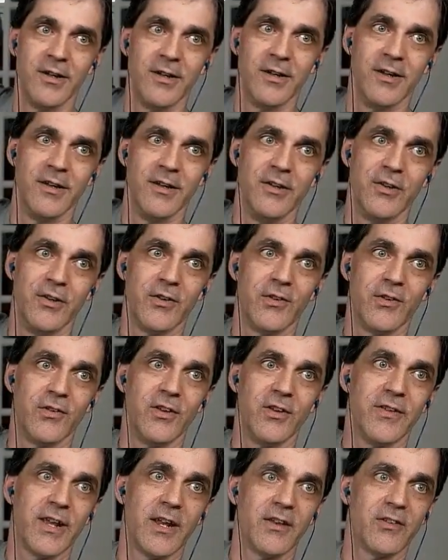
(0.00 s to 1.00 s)
you can see that
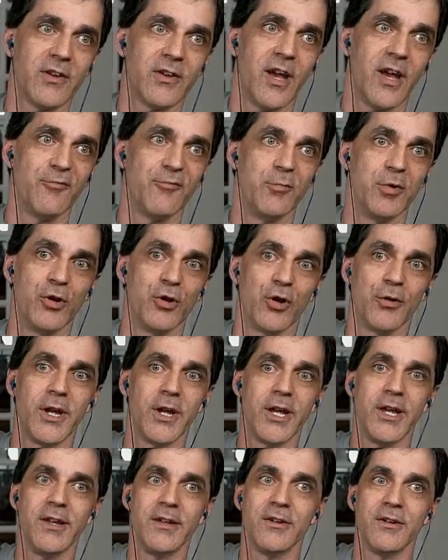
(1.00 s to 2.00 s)
it's kind of blurry,
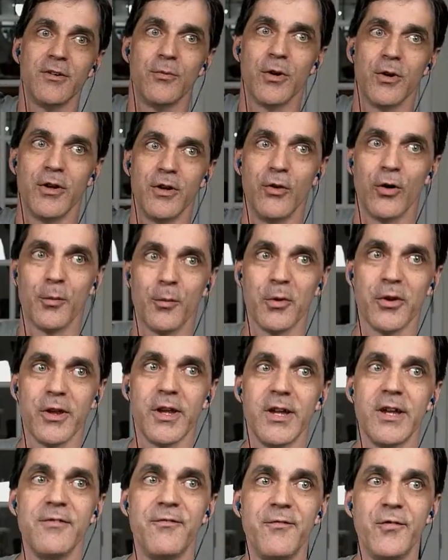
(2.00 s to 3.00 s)
where normally
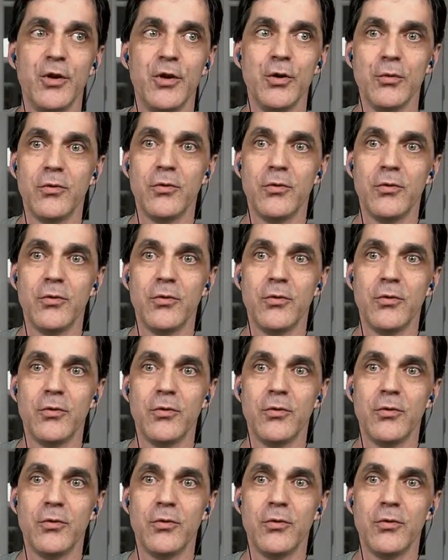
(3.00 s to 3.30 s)
if you